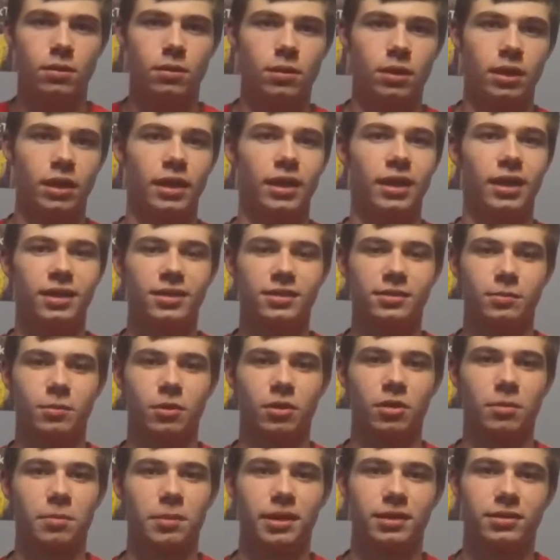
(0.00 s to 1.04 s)
Hey guys, and
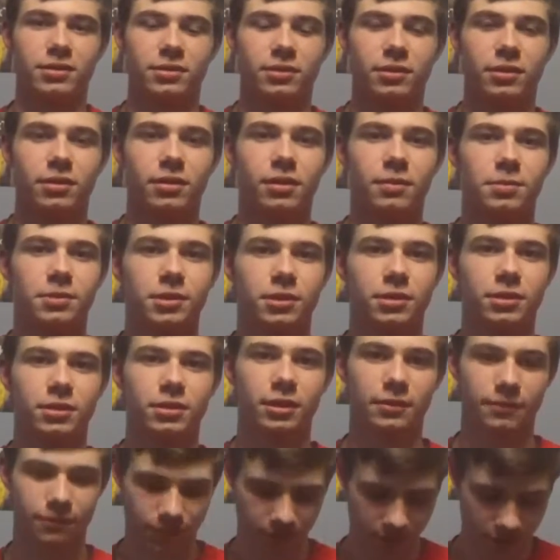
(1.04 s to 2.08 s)
welcome back to another episode of
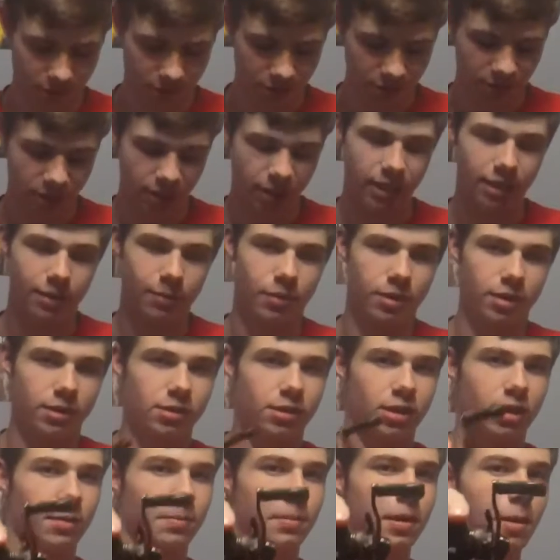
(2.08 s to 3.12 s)
Hooked on Fish. And today I want to
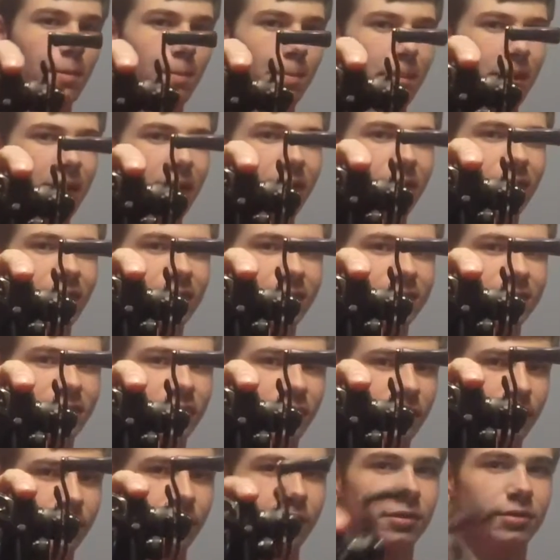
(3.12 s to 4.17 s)
talk about bait
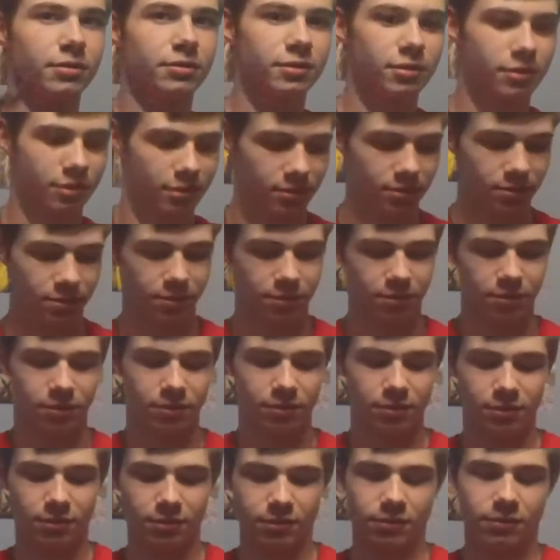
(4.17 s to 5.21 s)
casting reels
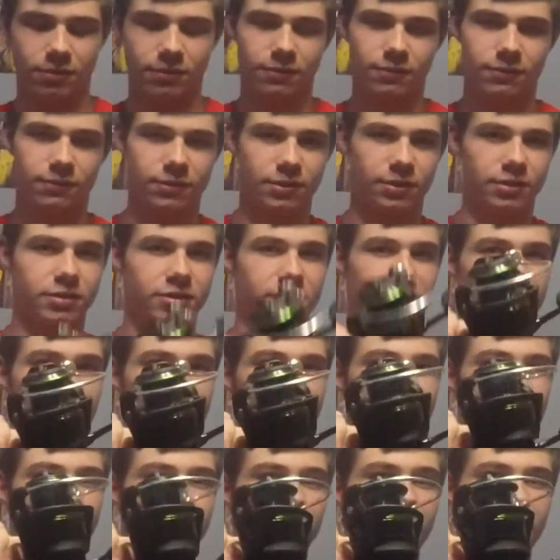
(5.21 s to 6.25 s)
versus
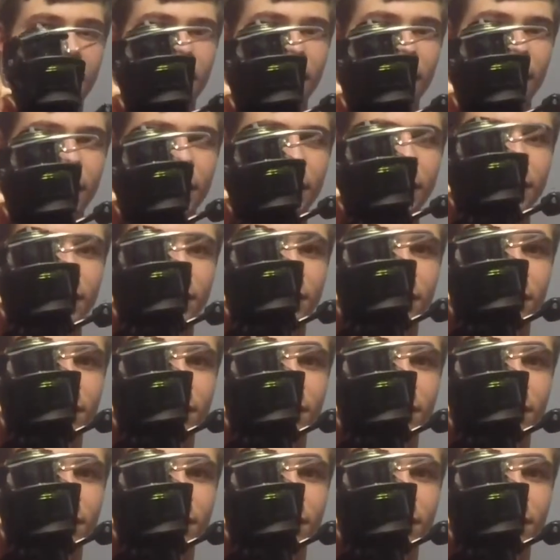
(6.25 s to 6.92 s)
spinning reels.